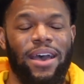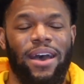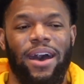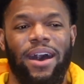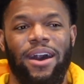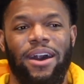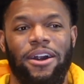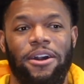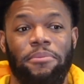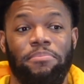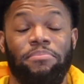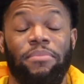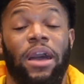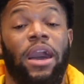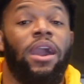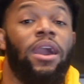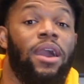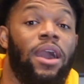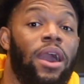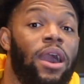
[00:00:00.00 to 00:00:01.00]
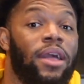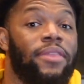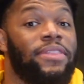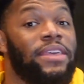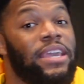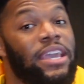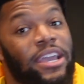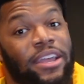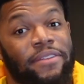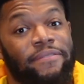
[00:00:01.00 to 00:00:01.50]
On
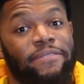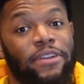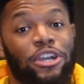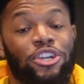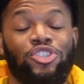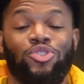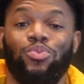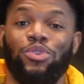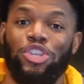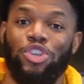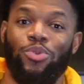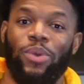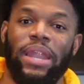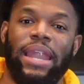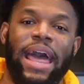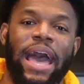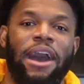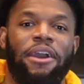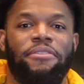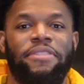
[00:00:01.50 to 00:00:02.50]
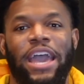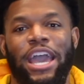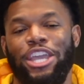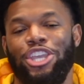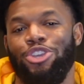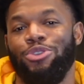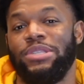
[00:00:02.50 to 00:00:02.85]
the inverse, when you allow that,